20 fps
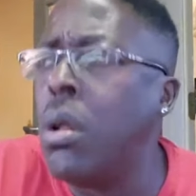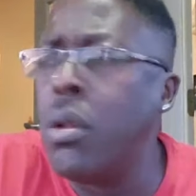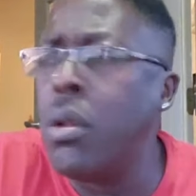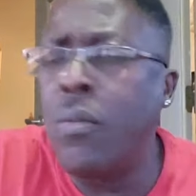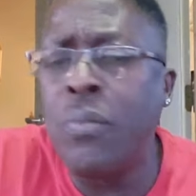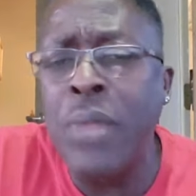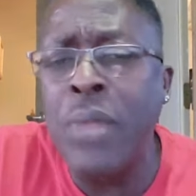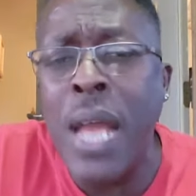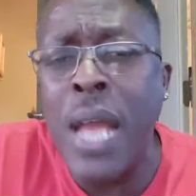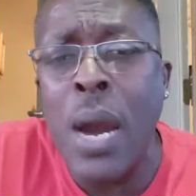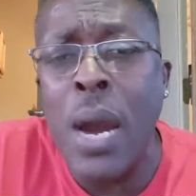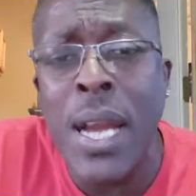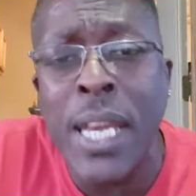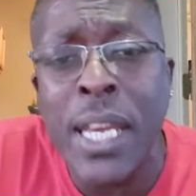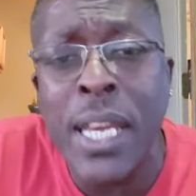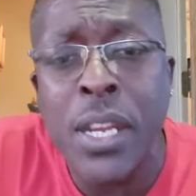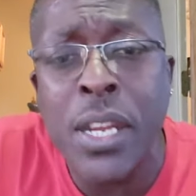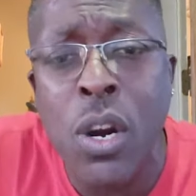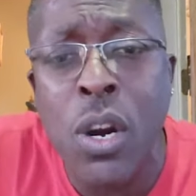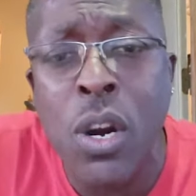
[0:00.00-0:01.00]
now I
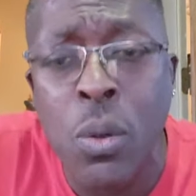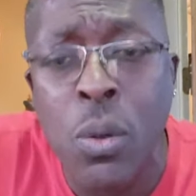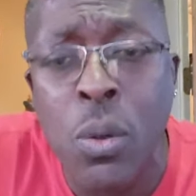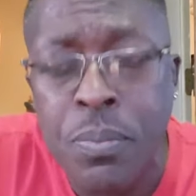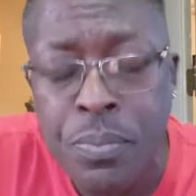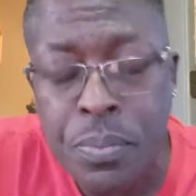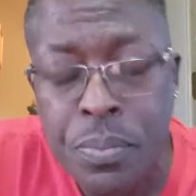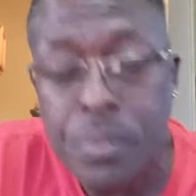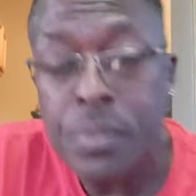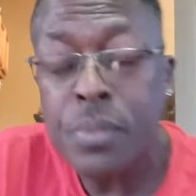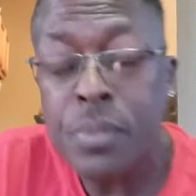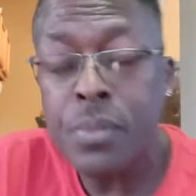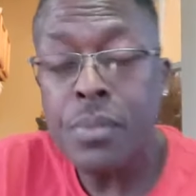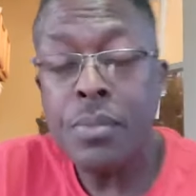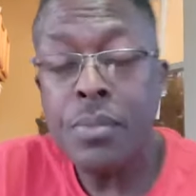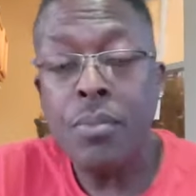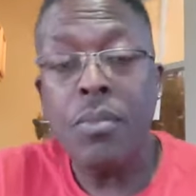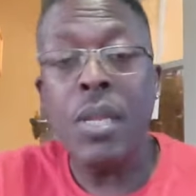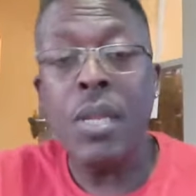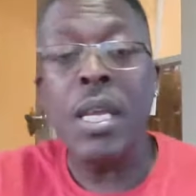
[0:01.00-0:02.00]
get home
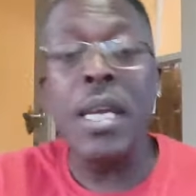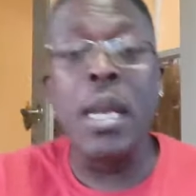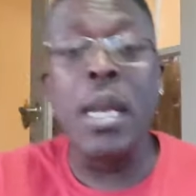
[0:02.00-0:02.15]
and